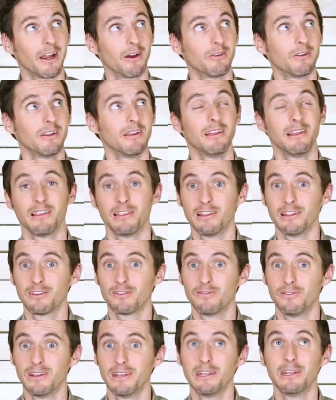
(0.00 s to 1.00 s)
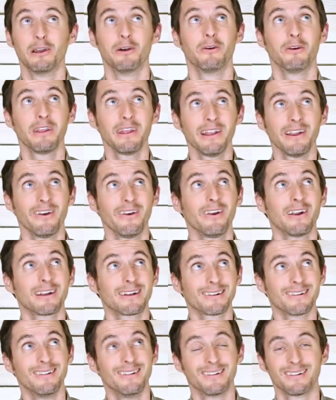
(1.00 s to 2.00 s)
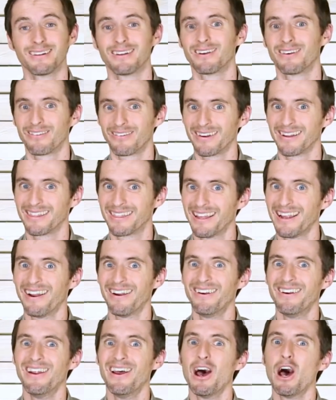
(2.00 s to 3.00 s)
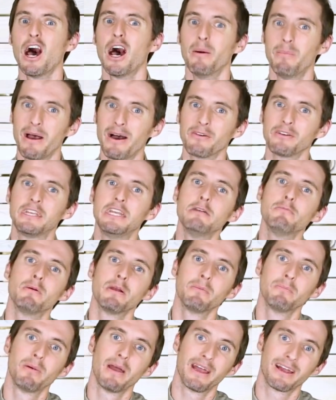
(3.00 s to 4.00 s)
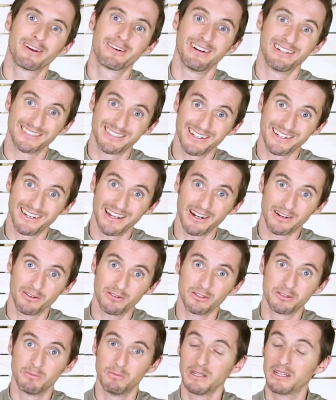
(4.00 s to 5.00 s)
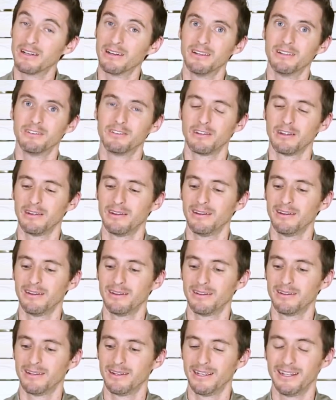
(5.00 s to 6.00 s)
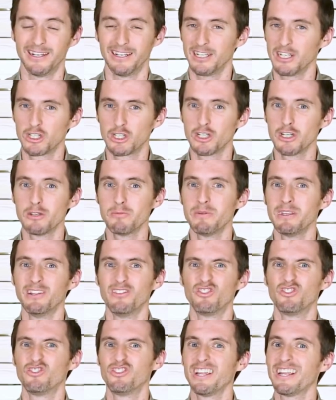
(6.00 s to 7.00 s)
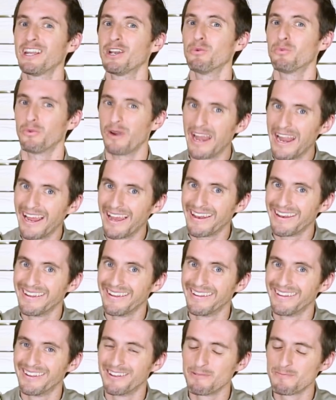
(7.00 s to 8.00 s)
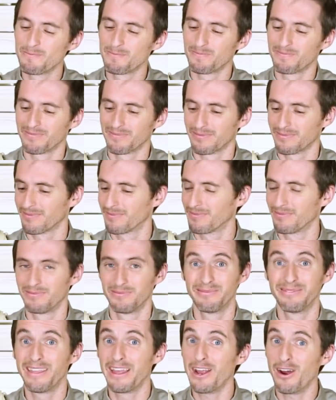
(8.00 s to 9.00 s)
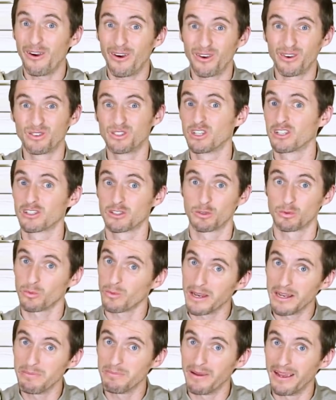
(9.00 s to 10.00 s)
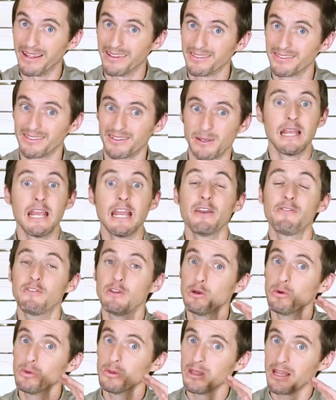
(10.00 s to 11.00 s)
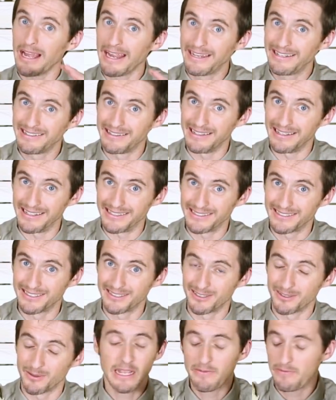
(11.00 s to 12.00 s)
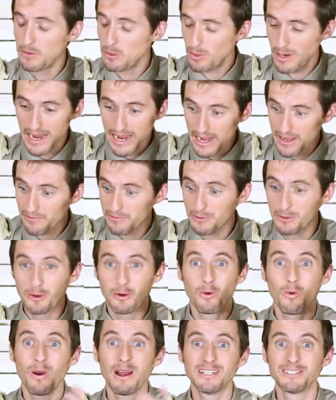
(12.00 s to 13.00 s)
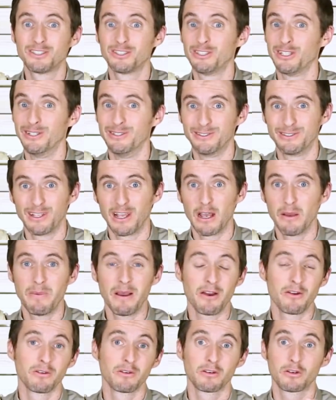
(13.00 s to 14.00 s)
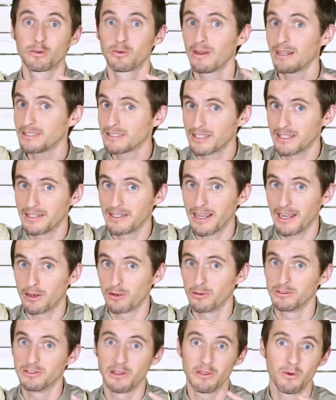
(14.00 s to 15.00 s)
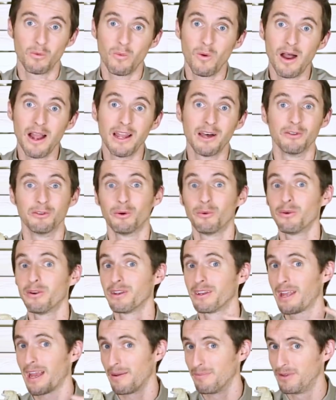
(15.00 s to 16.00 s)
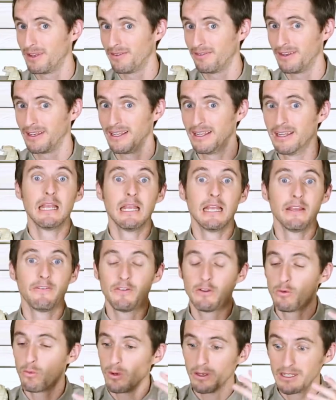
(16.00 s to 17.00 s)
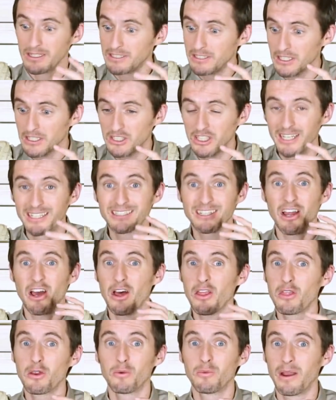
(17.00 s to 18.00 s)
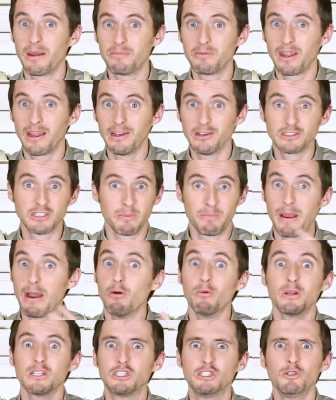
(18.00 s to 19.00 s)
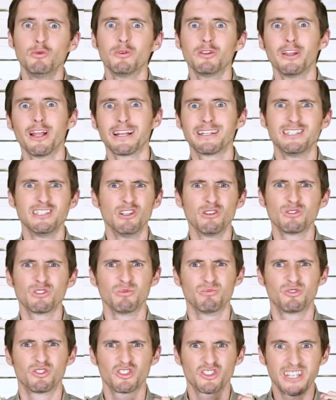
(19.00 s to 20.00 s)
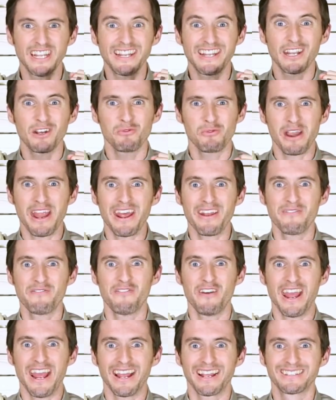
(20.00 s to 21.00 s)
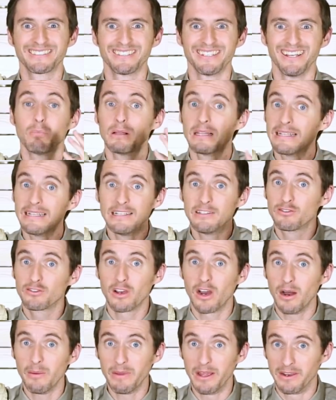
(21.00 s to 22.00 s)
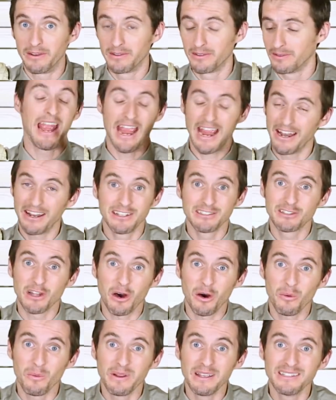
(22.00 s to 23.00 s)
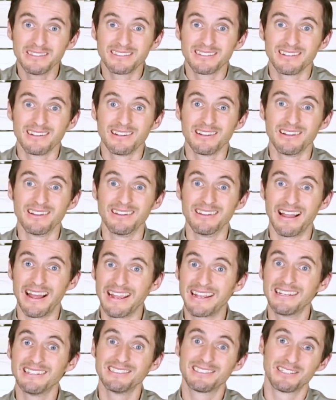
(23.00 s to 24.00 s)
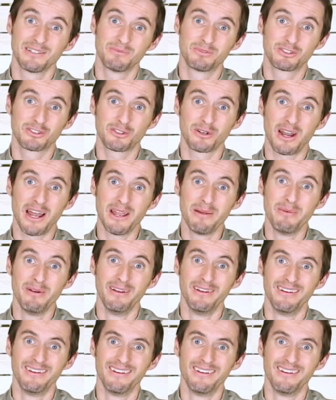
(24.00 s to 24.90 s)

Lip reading: out this video here, right there, about keeping pet crested geckos, because in addition to being stinking rad, they are just great pets. If you liked this, if you have questions about crested geckos in the wild or in captivity, if you want to suggest other reptiles about which you would like to know some stinking rad facts, please comment. And as always, like and subscribe,